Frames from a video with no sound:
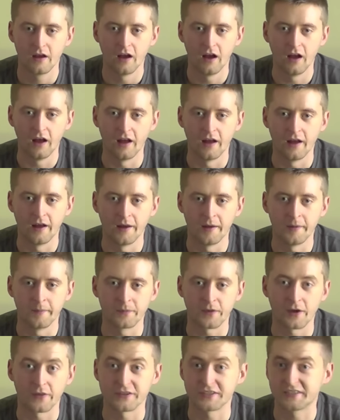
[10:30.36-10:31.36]

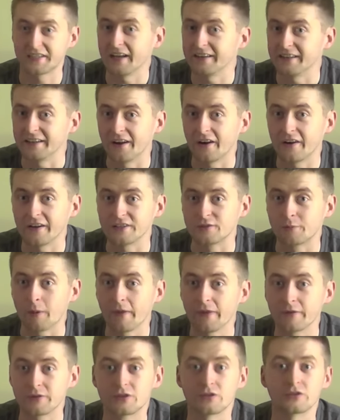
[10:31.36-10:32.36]
On the Saturday night as
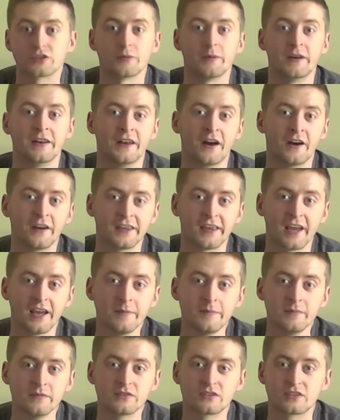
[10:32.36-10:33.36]
well, there was also a night
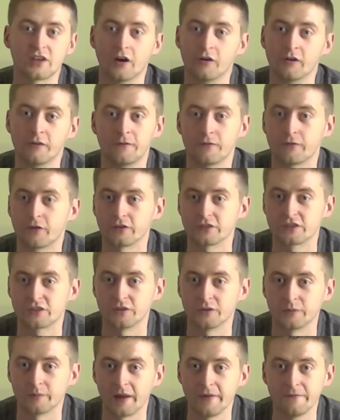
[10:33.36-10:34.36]
game. So if you've got
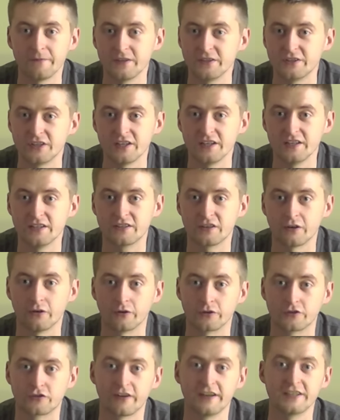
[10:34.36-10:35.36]
some NVGs
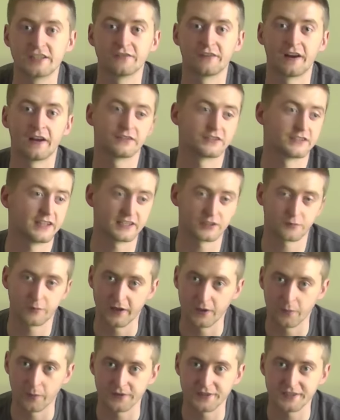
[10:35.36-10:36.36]
or tracer rounds, that's where
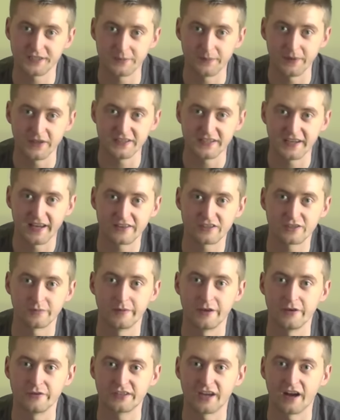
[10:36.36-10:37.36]
you wanted to be to get some
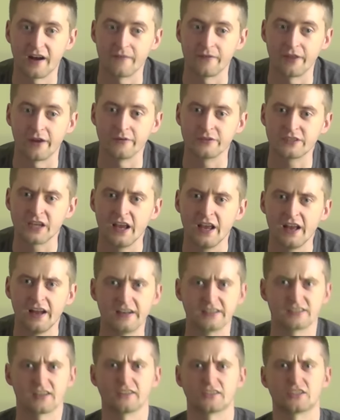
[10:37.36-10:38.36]
use out of those. And
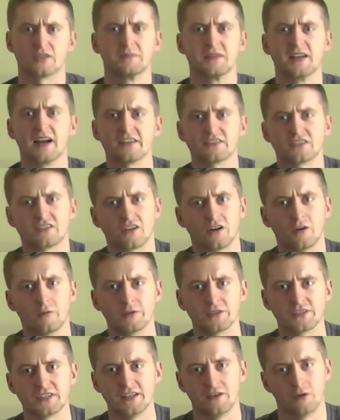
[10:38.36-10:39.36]
it's like something out of Star
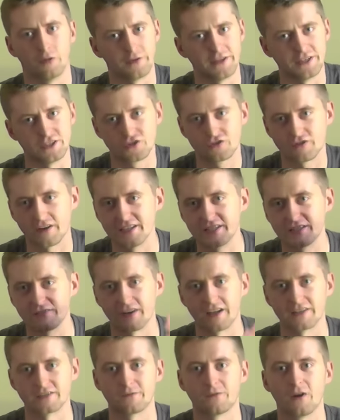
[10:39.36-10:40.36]
Wars, seeing all these tracer
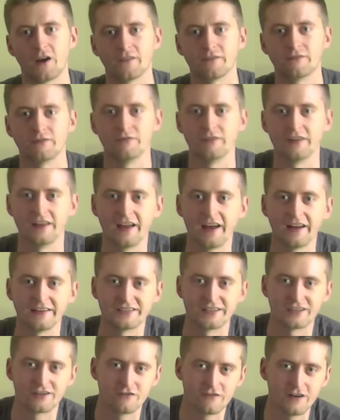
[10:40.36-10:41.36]
rounds flying through the air.
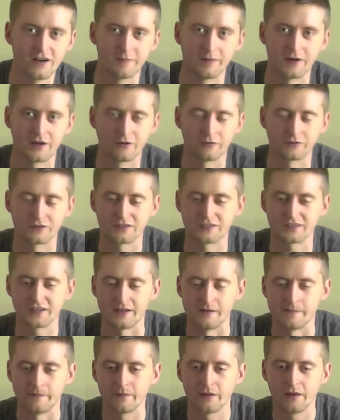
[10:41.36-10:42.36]
It's incredibly cool to
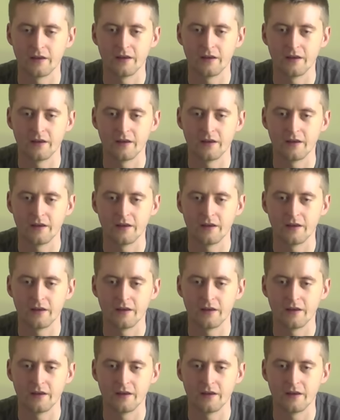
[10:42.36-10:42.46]
see.